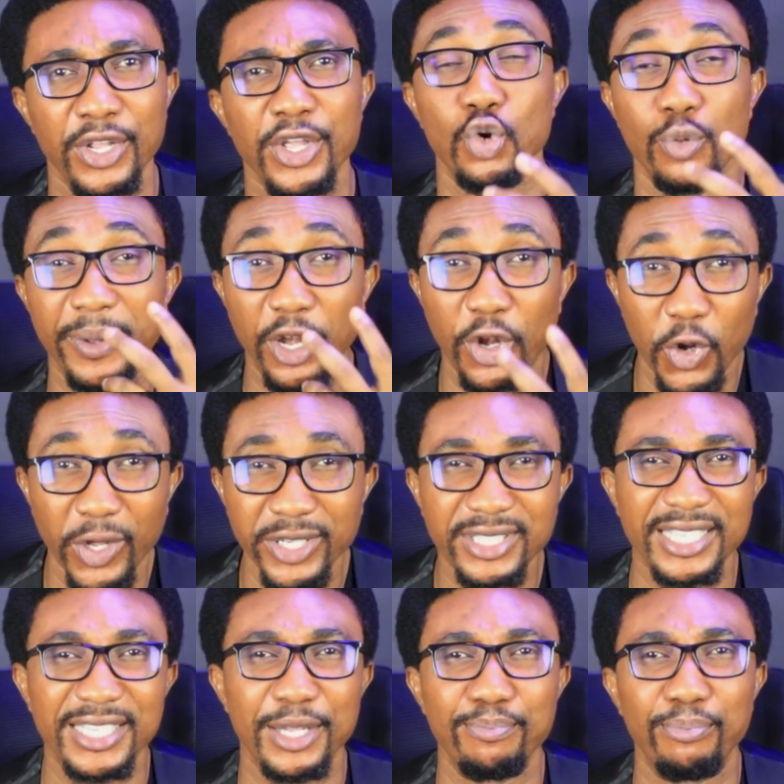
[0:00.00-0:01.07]
You will be
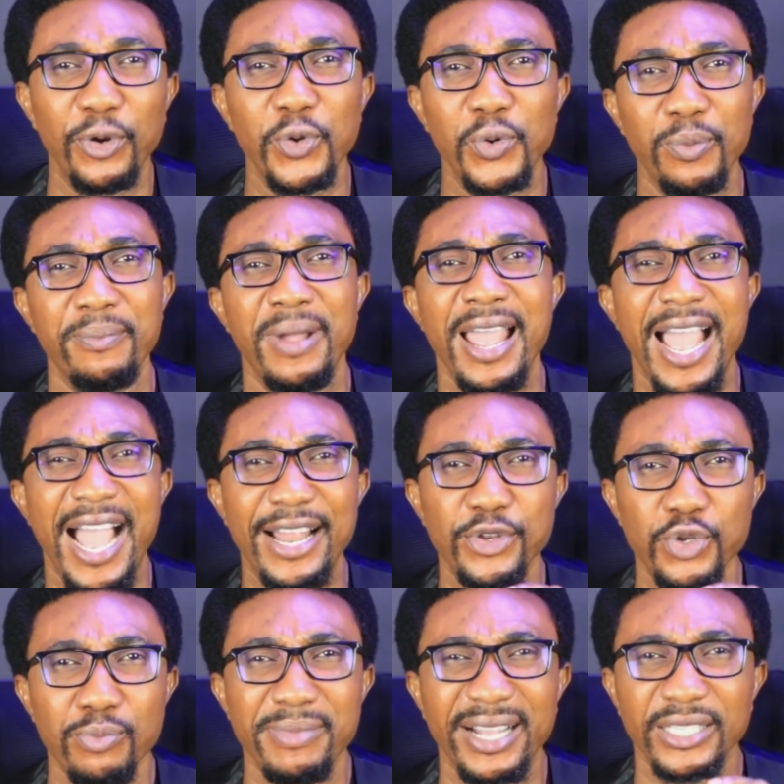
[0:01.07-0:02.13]
lost in the bloom
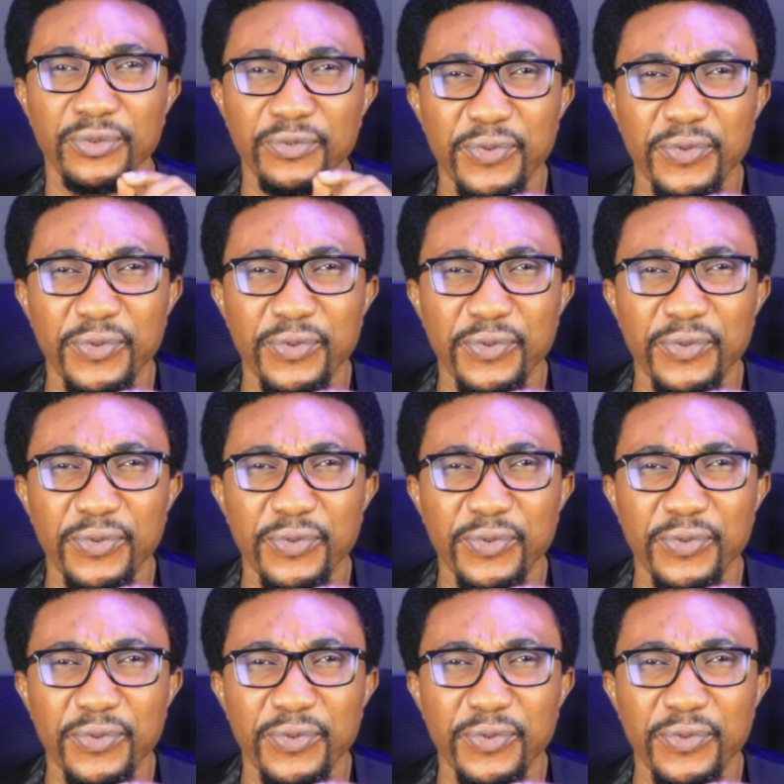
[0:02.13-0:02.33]
and you might